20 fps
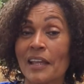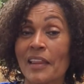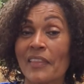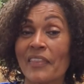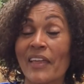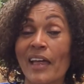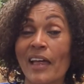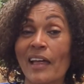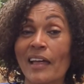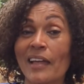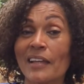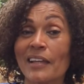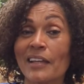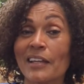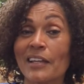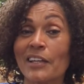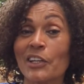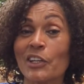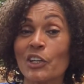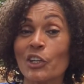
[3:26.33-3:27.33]
that
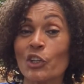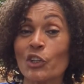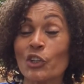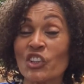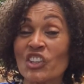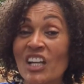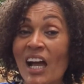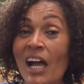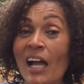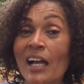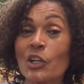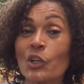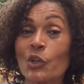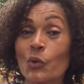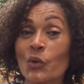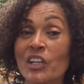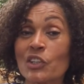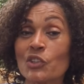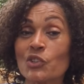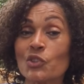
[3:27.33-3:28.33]
you're not
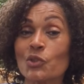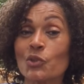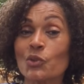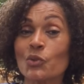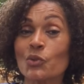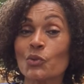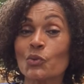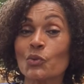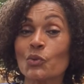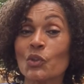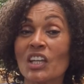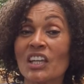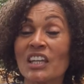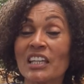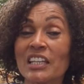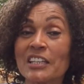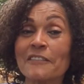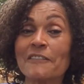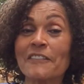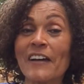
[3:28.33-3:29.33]
going to
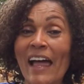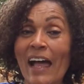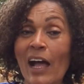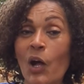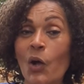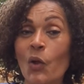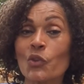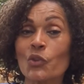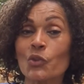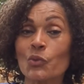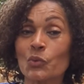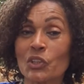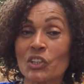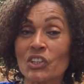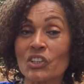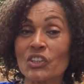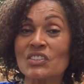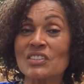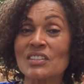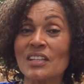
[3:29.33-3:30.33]
live out the
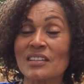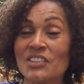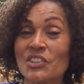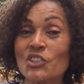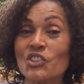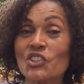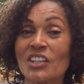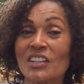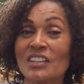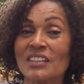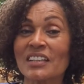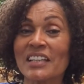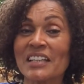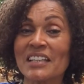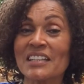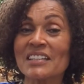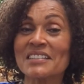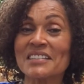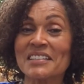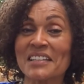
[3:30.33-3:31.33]
words that this young
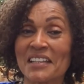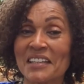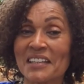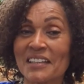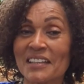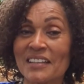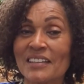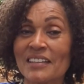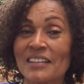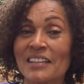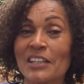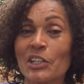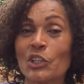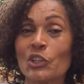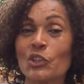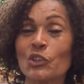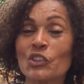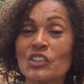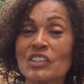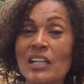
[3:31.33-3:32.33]
lady said?
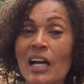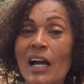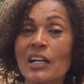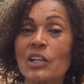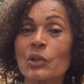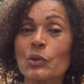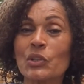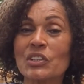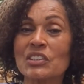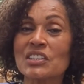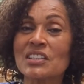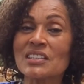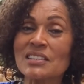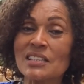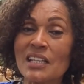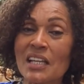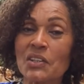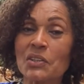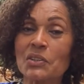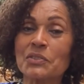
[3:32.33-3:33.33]
You're not going to
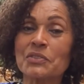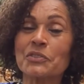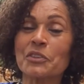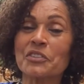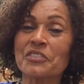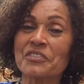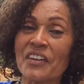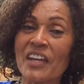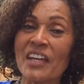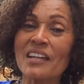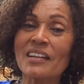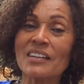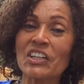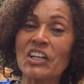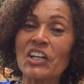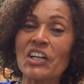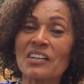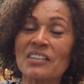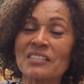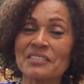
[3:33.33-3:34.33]
settle for fake
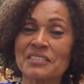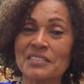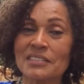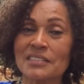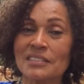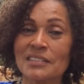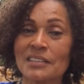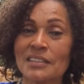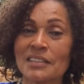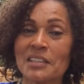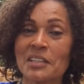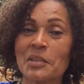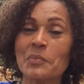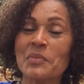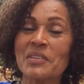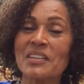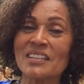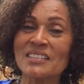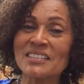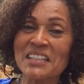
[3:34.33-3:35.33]
love,
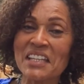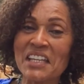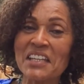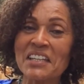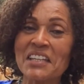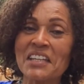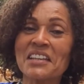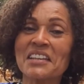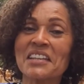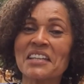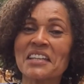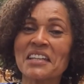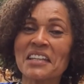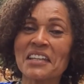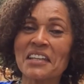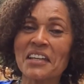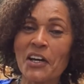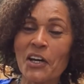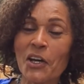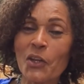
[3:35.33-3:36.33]
because
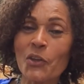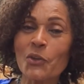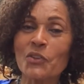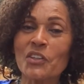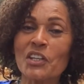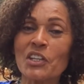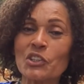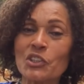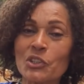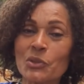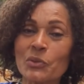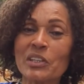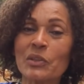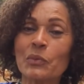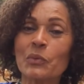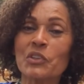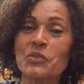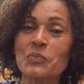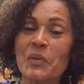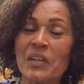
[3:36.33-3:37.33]
anything other than doing
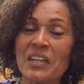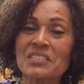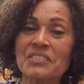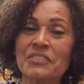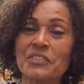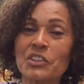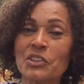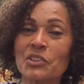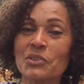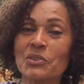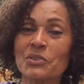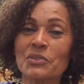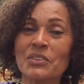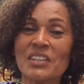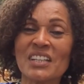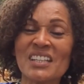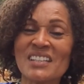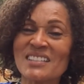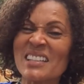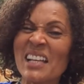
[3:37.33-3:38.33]
what's best for you
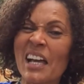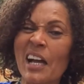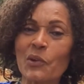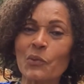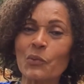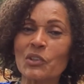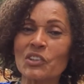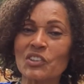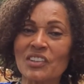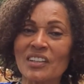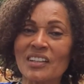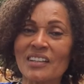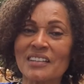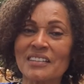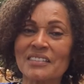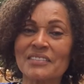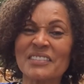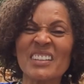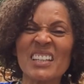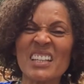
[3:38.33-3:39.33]
is not real
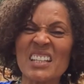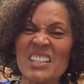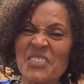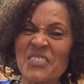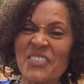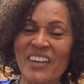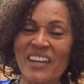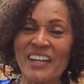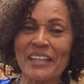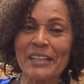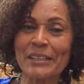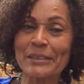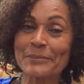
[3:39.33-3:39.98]
love. It's fake.